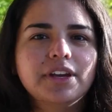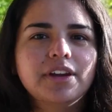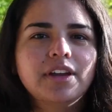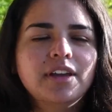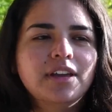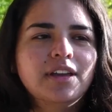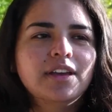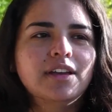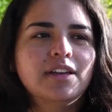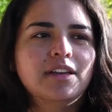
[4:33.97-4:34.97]
out here
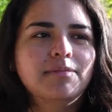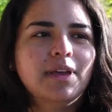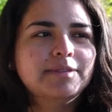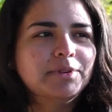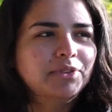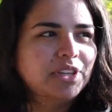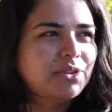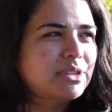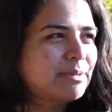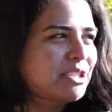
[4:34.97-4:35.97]
uh, has been really
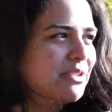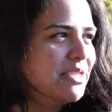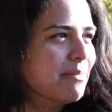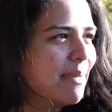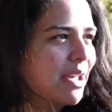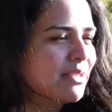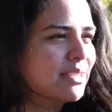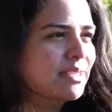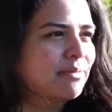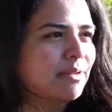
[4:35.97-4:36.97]
cool, especially with the mountains.